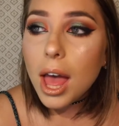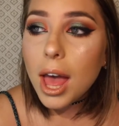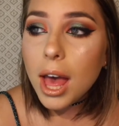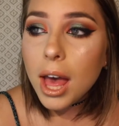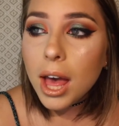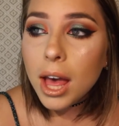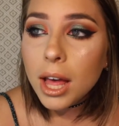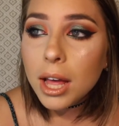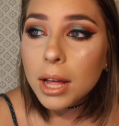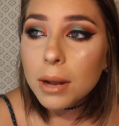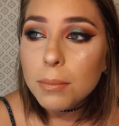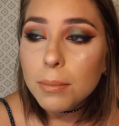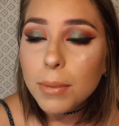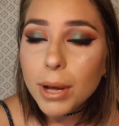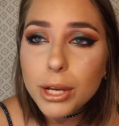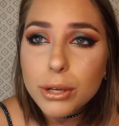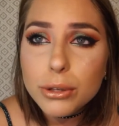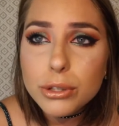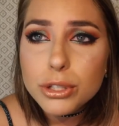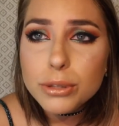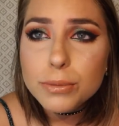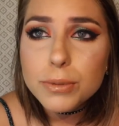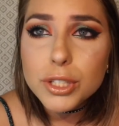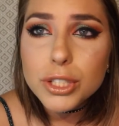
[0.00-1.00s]
And my
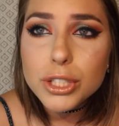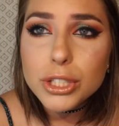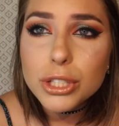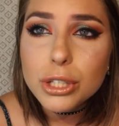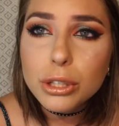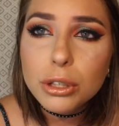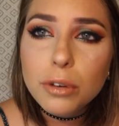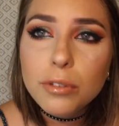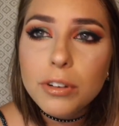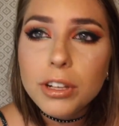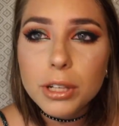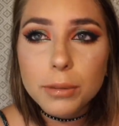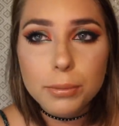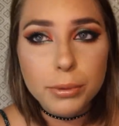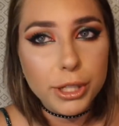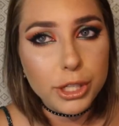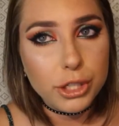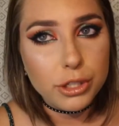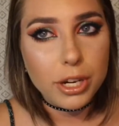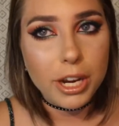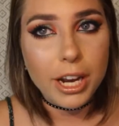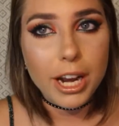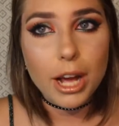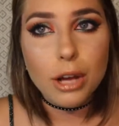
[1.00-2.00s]
YouTube is just all over the
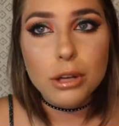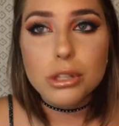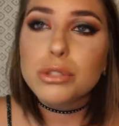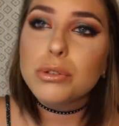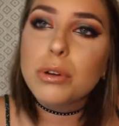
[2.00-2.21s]
place right now,